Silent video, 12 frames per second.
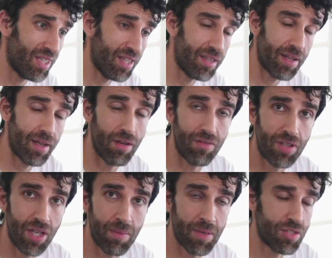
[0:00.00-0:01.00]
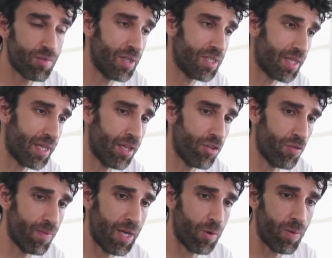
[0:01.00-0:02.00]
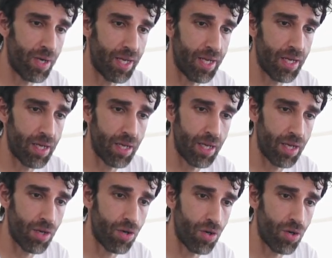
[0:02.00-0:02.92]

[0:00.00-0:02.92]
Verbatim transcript: detail of the image, once again, you might wanna uh,